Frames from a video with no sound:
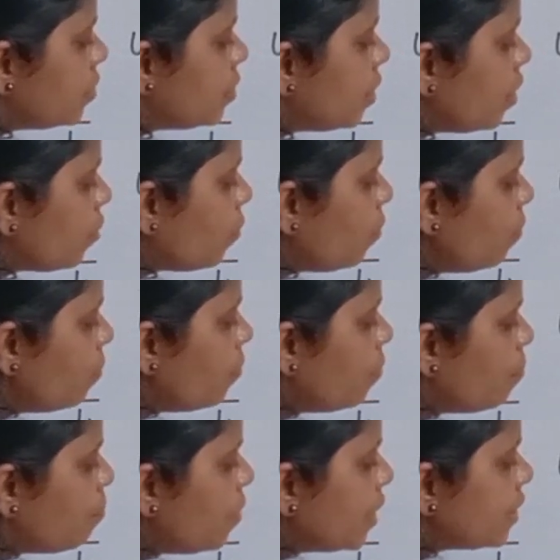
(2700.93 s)

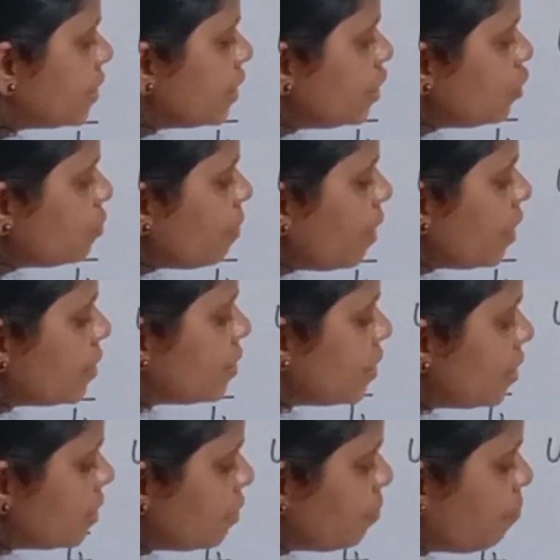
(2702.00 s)
0 plus into minus
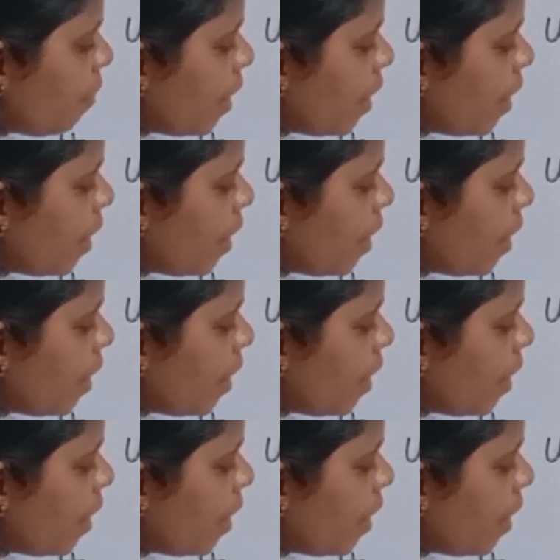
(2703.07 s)
is